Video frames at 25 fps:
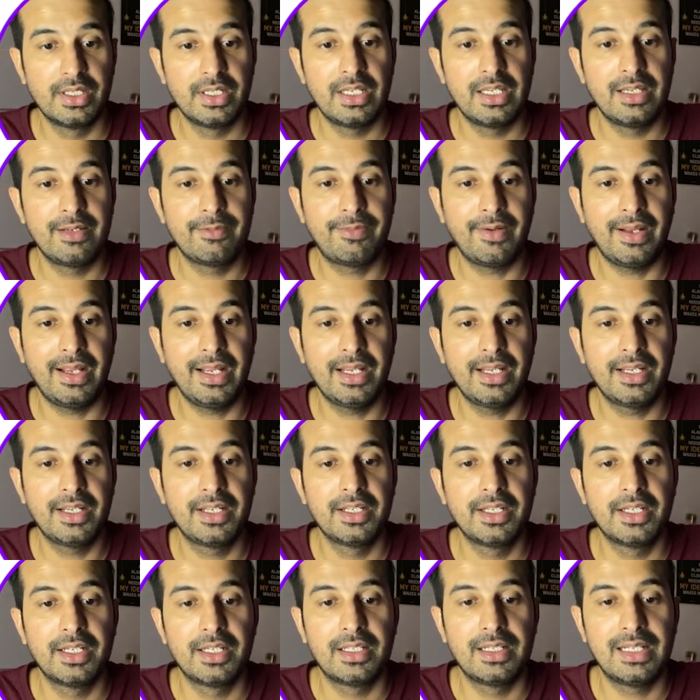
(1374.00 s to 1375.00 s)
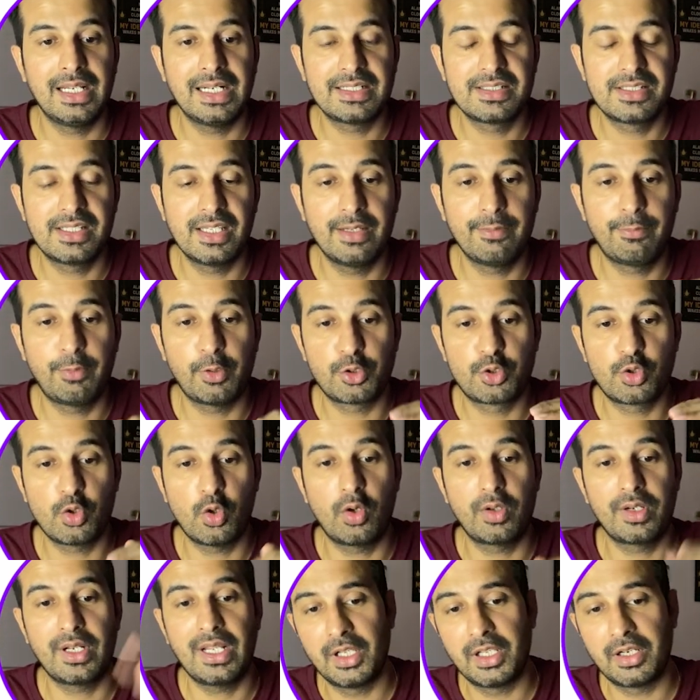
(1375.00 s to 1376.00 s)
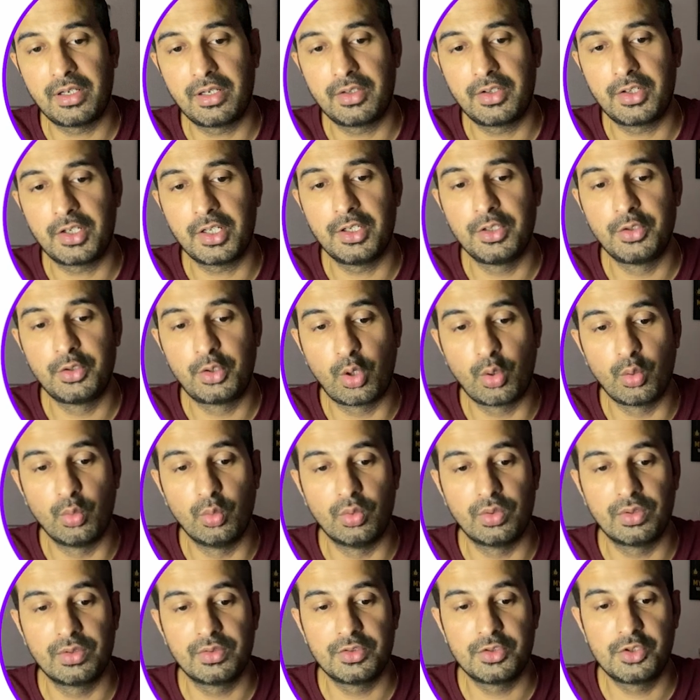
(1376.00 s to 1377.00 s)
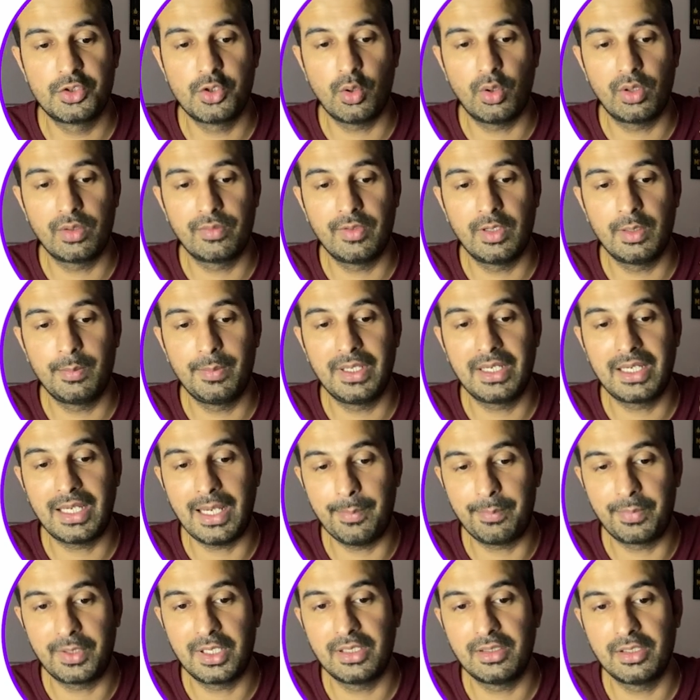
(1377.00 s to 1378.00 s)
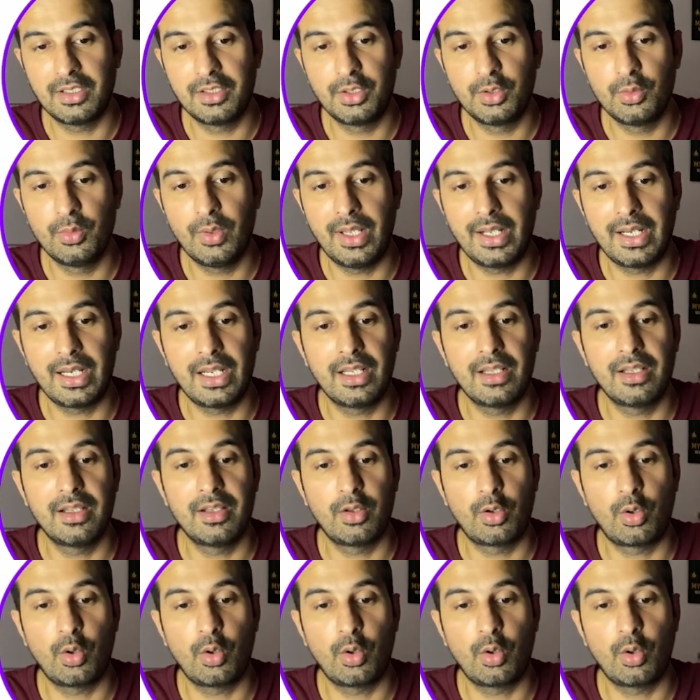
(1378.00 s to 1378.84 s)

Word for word: If I, let's say for John, I return true, John will be kept in the new array.